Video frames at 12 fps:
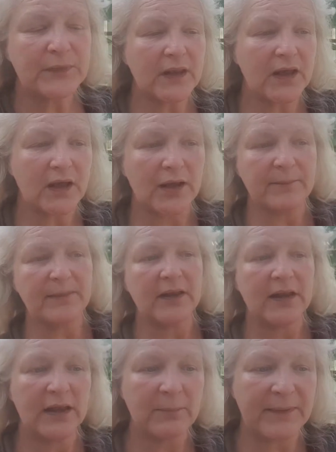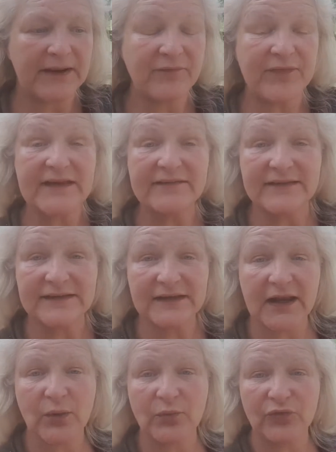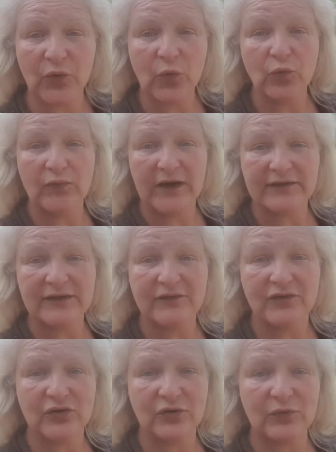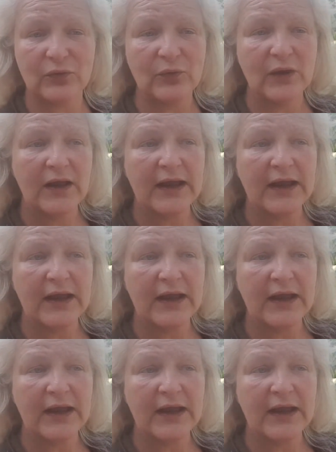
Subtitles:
but if they didn't, I was all ready to